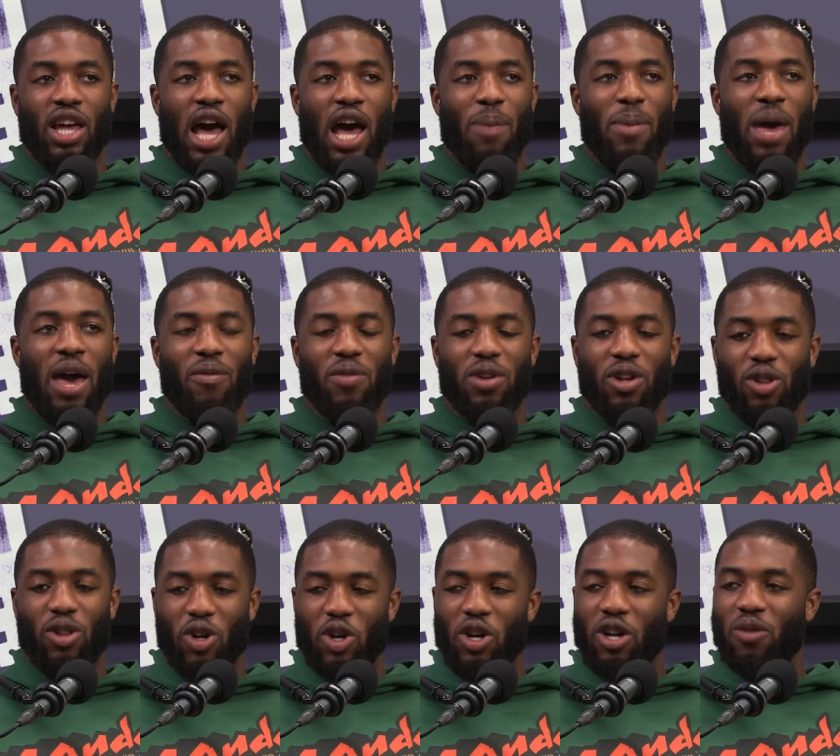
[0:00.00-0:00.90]
I'm having to
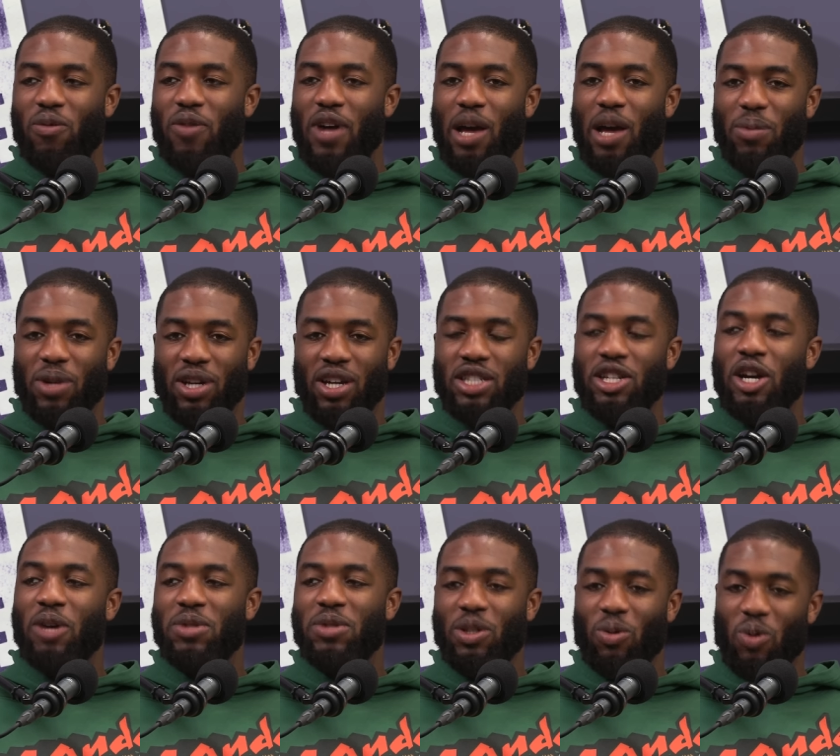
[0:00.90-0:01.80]
learn on the fly because
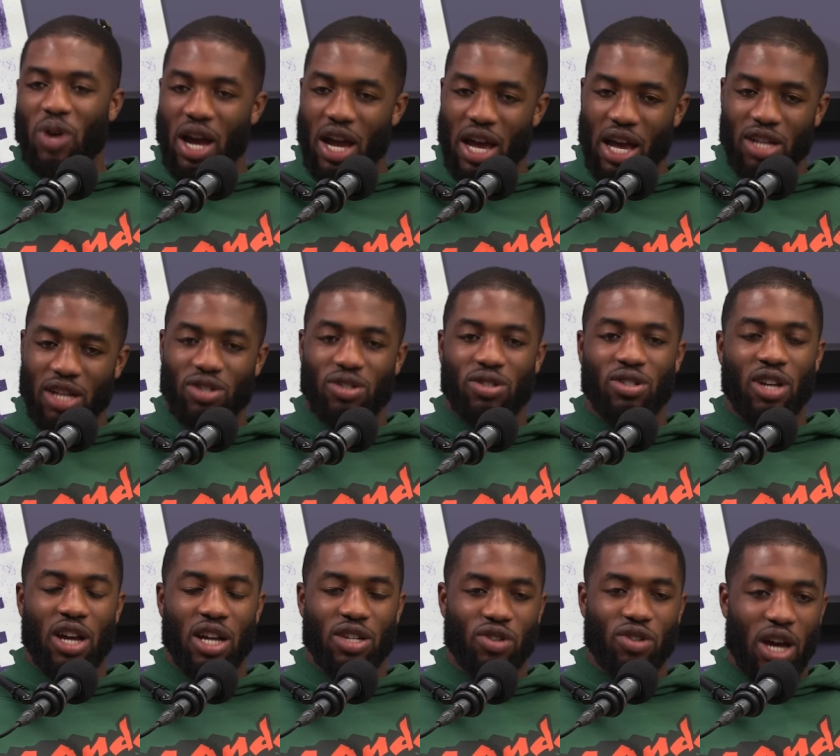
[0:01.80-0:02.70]
obviously where I had
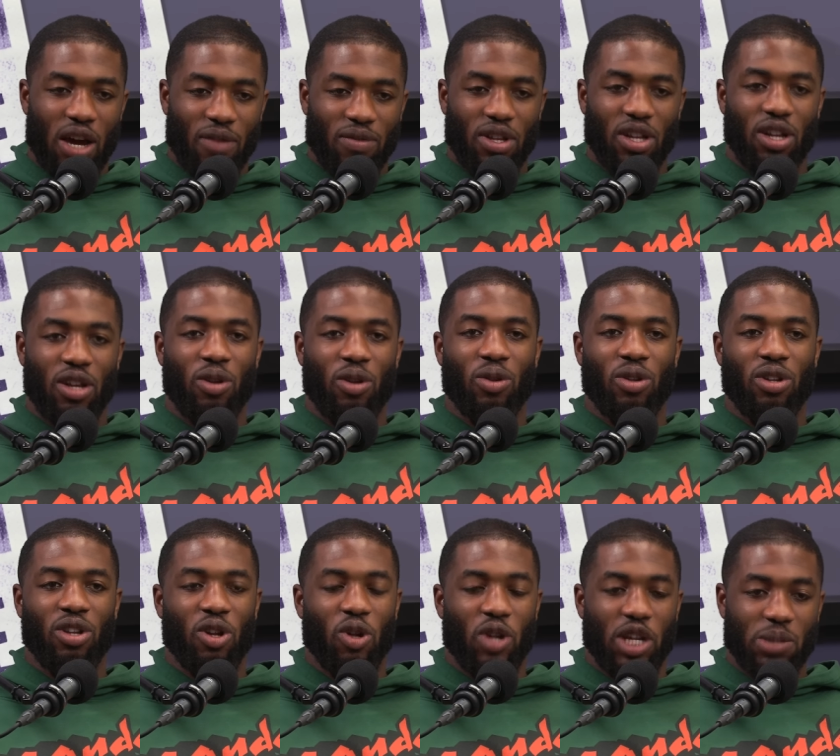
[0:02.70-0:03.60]
you know, I drafted and,
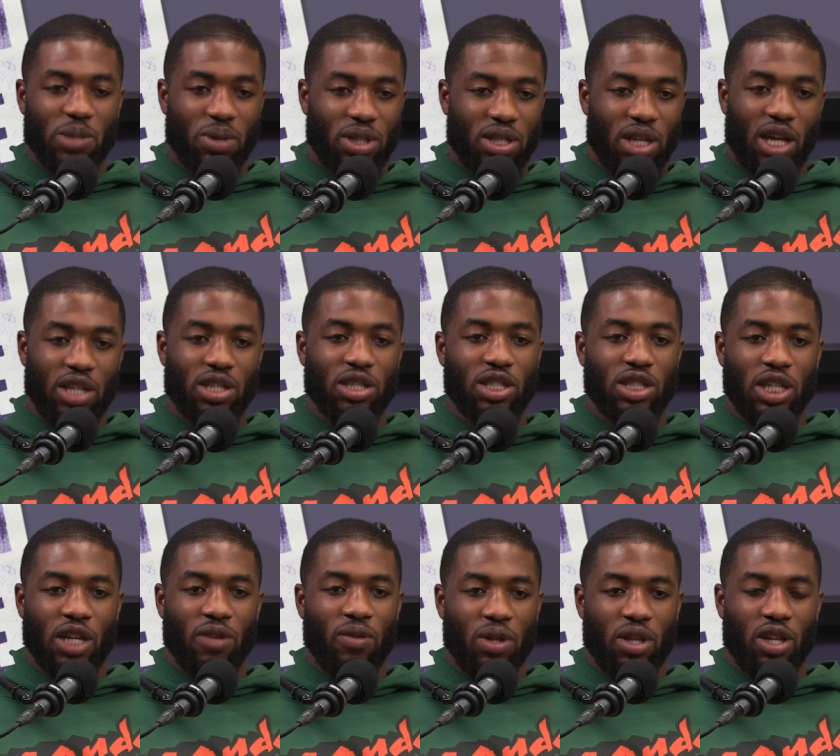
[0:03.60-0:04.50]
you know, expectations
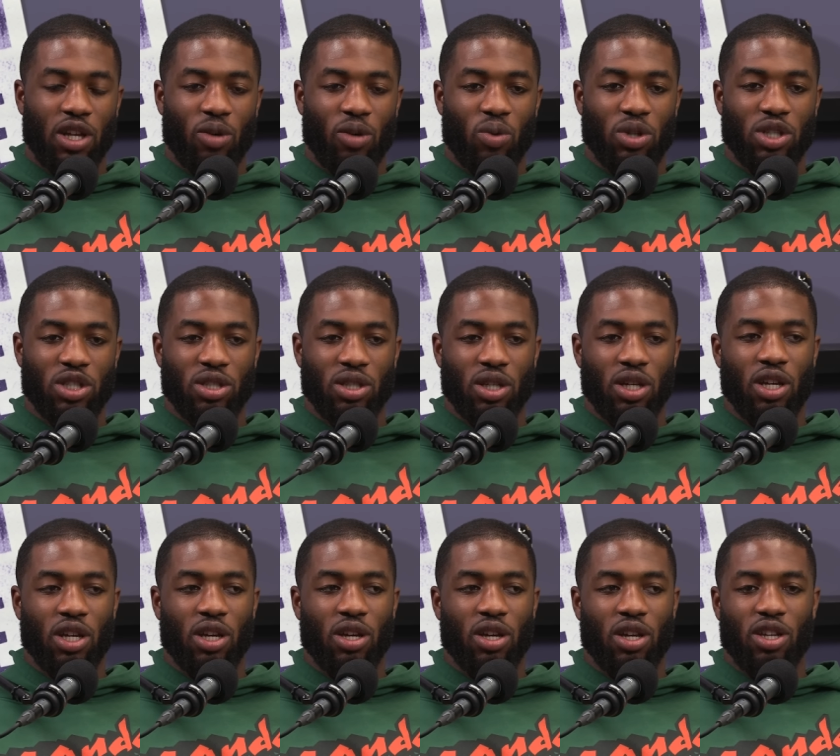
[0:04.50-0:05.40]
and everything, which,
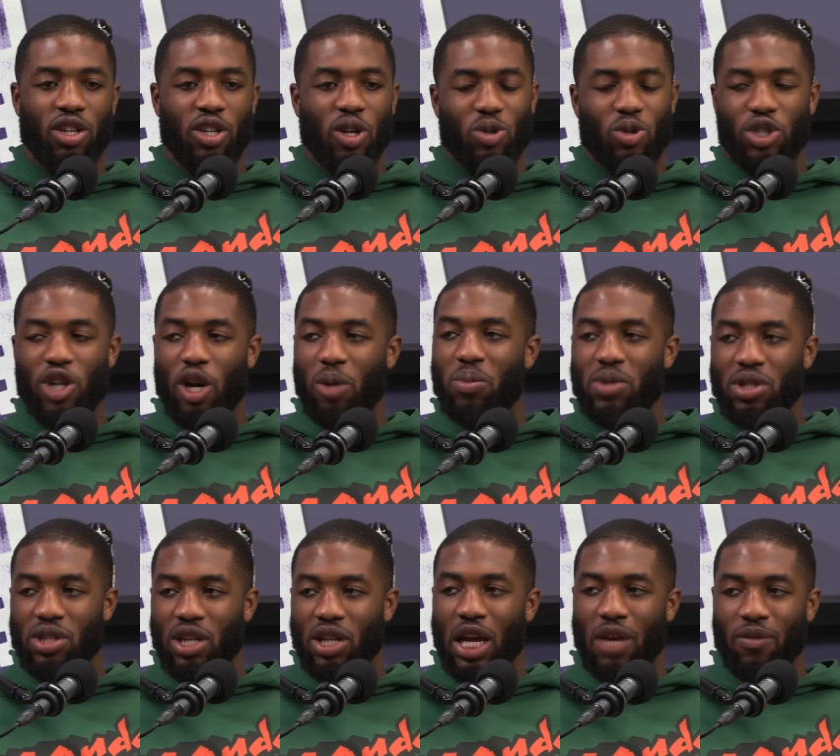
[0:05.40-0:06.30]
you know,
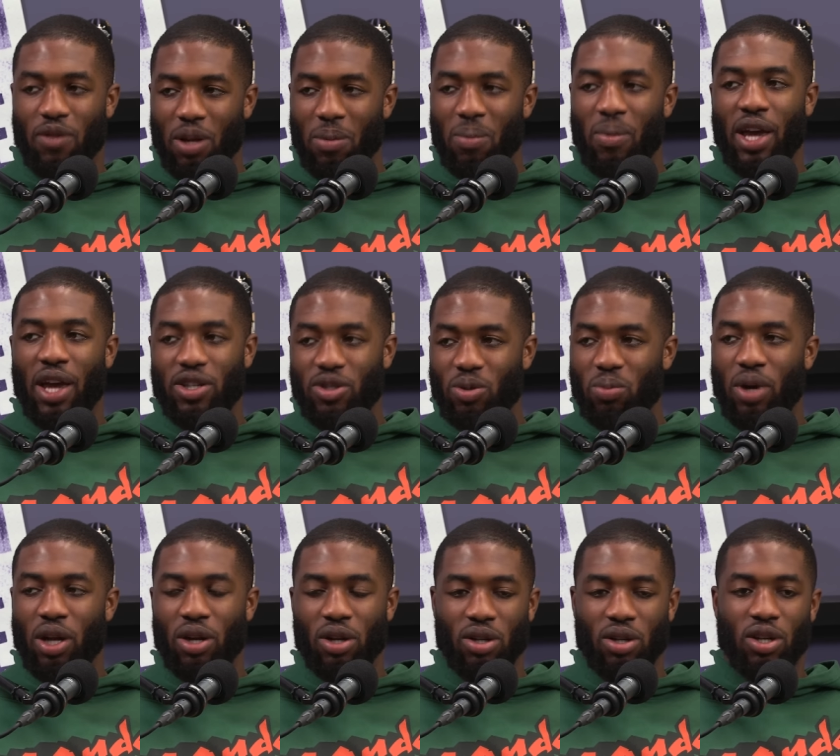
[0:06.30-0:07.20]
sharpens a knife and it makes you
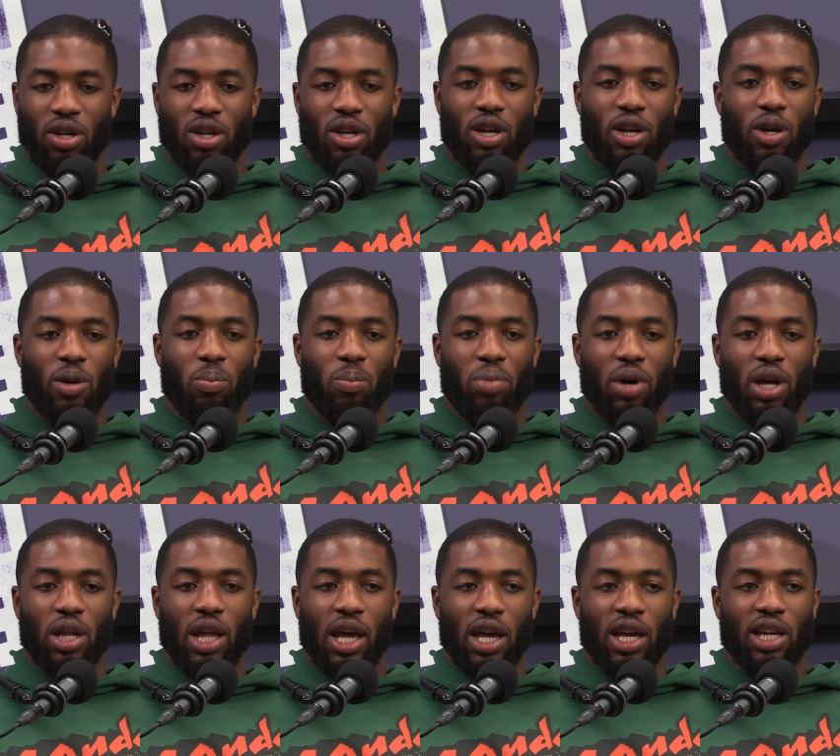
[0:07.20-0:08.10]
better. Mm.
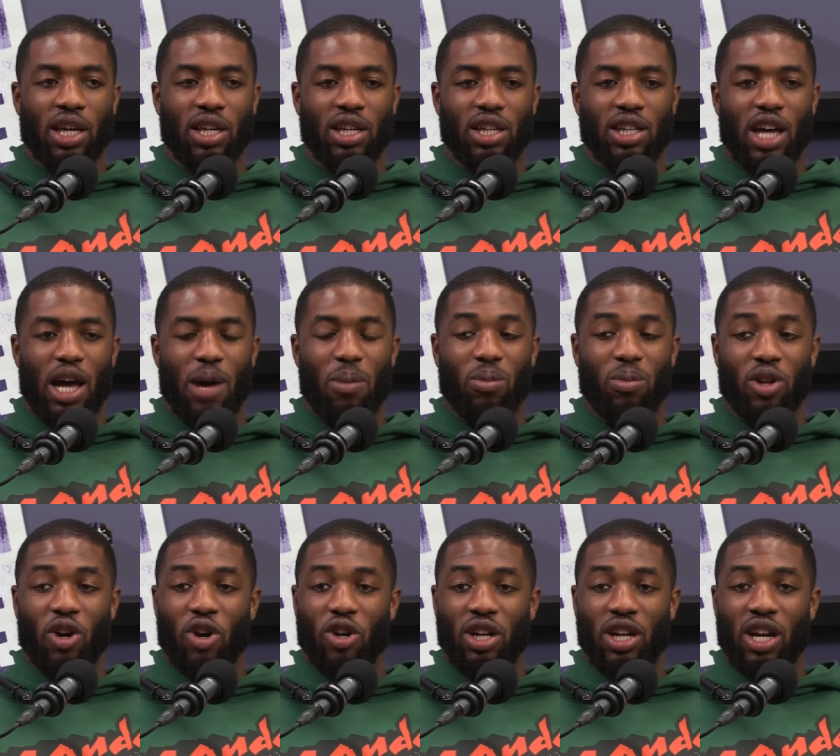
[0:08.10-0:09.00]
But, like, I'm
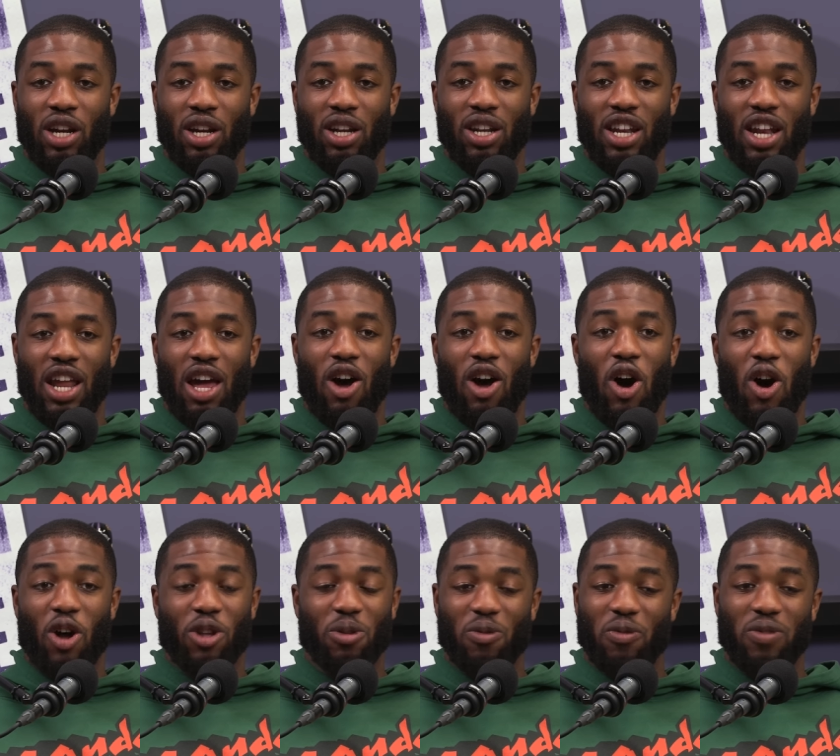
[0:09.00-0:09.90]
learning
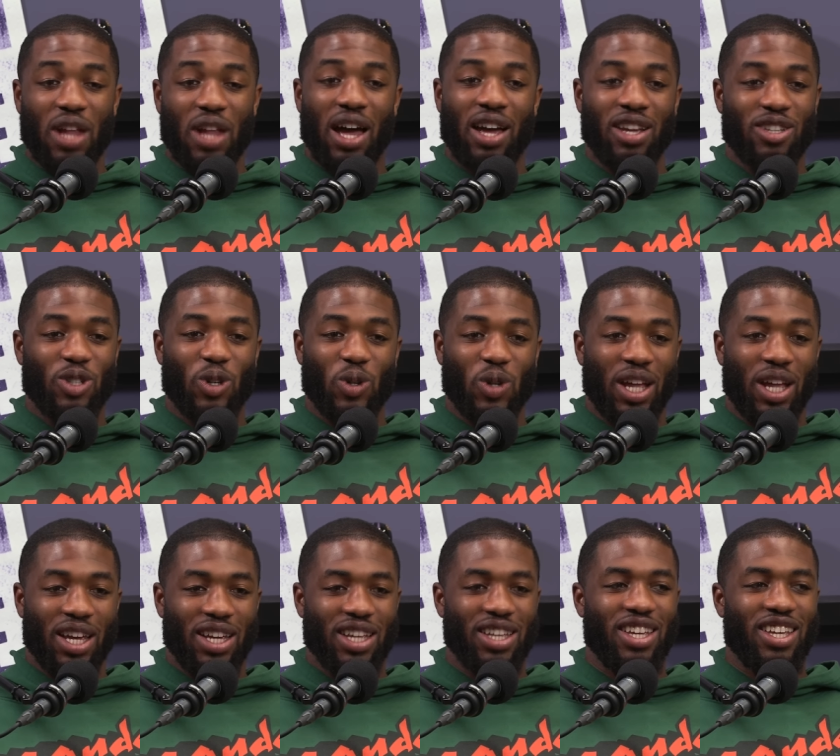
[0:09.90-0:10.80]
on the fly. So,
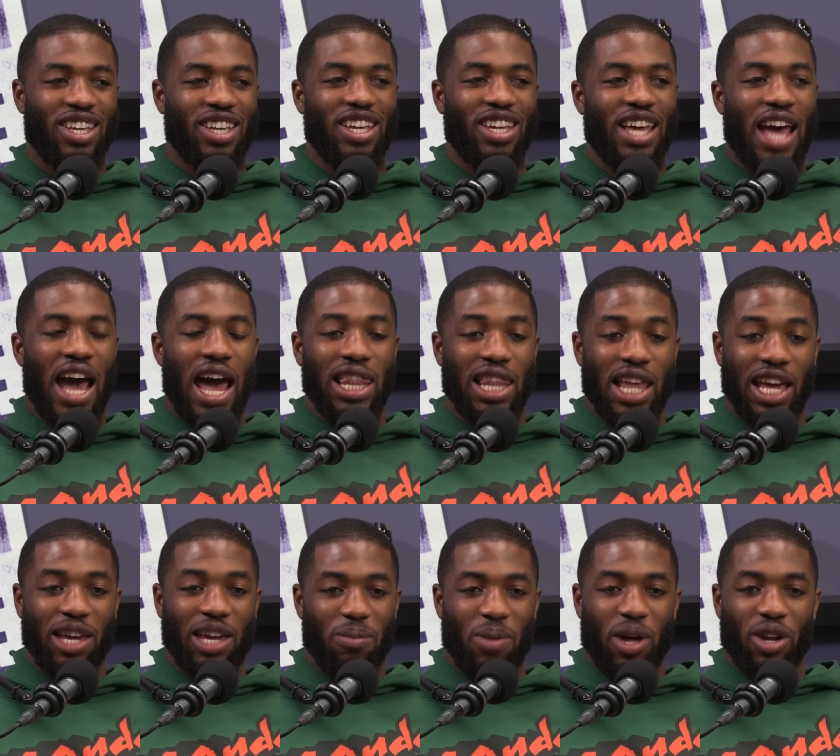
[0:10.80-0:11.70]
like, I
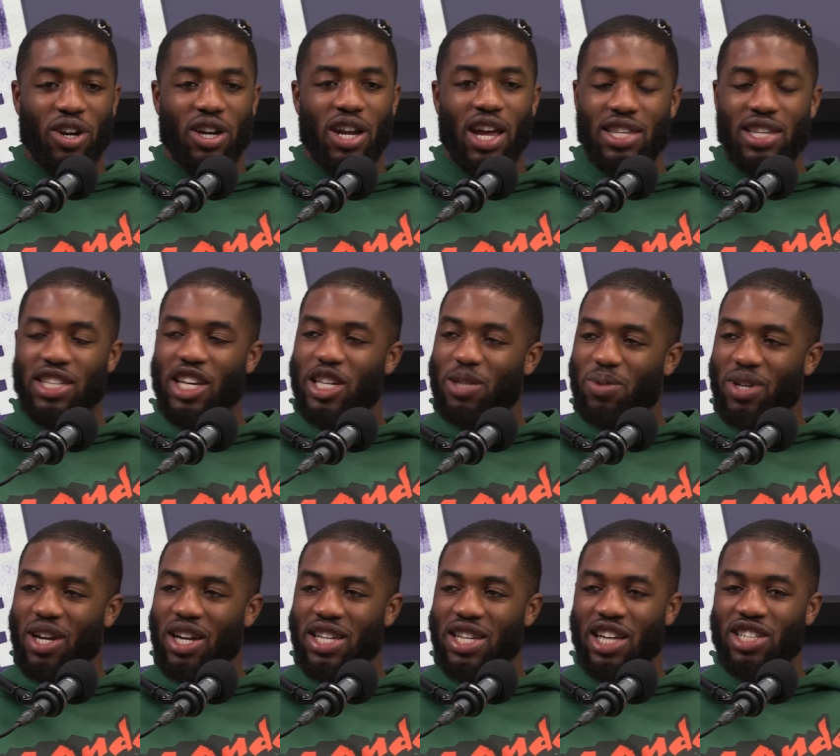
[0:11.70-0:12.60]
like it better in that sense
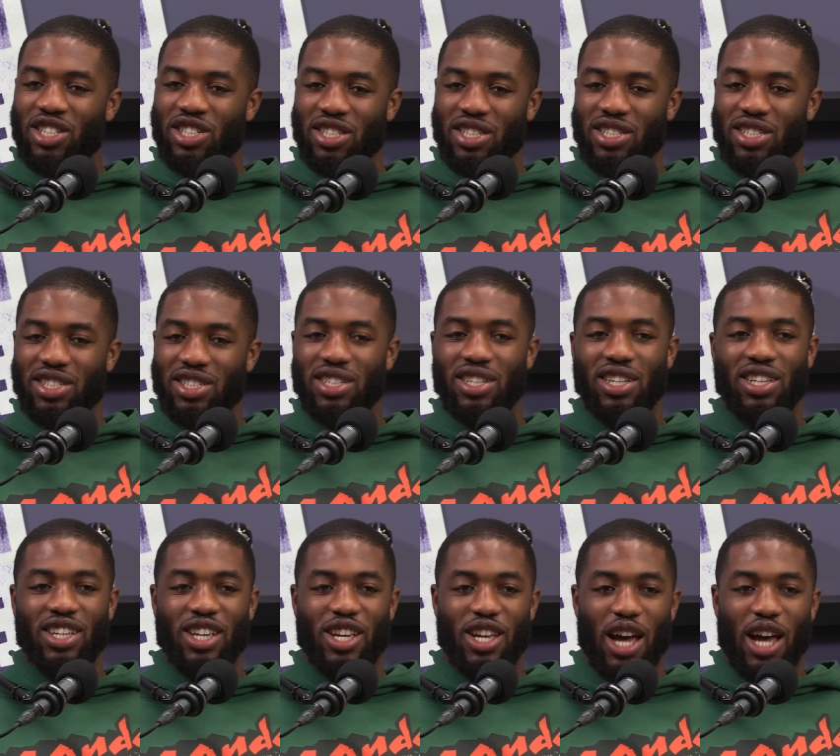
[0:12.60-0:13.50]
because I just,
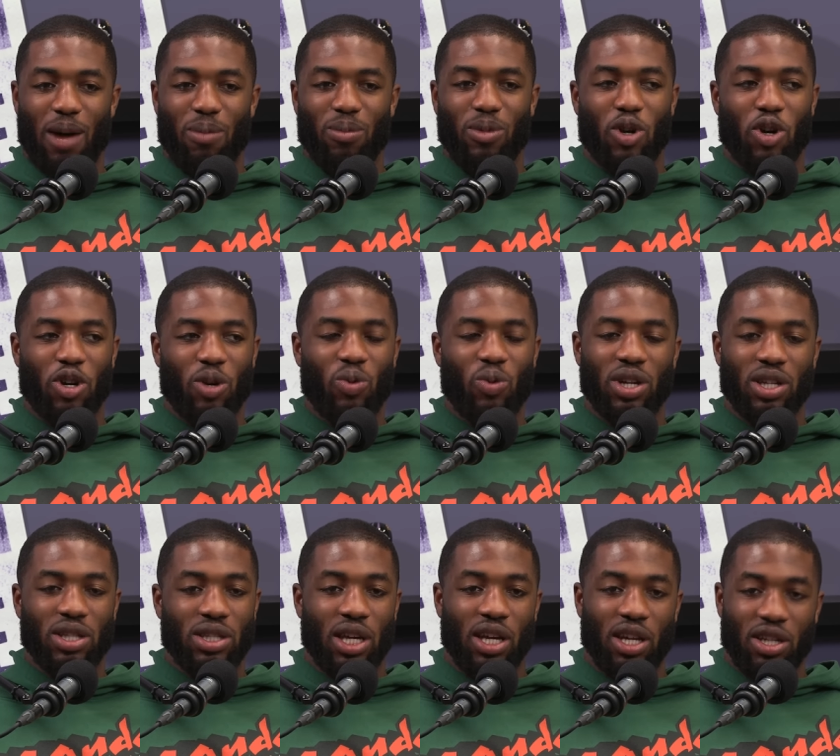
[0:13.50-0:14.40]
I'm learning what
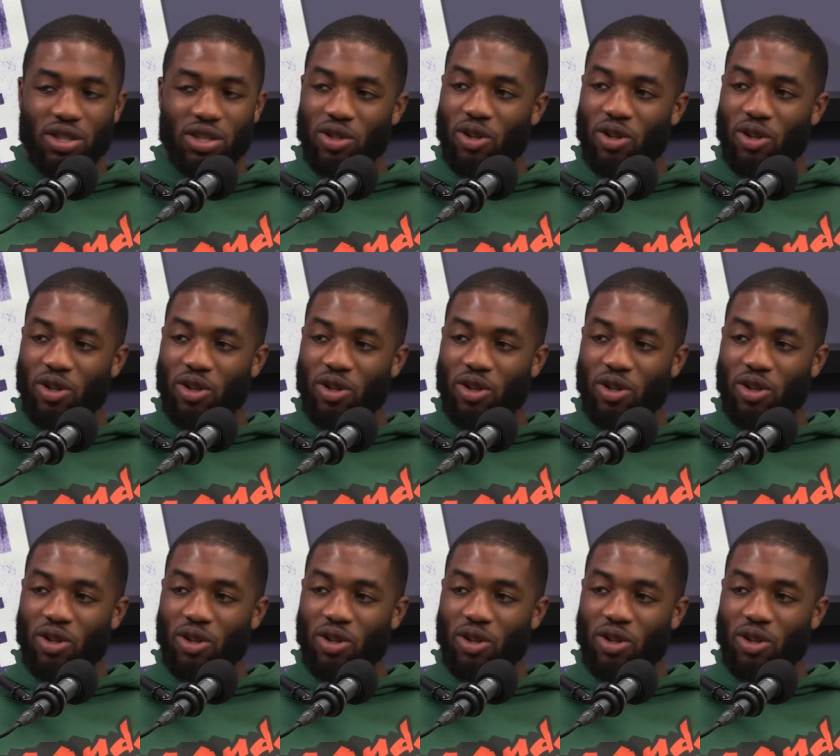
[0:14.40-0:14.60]
it takes,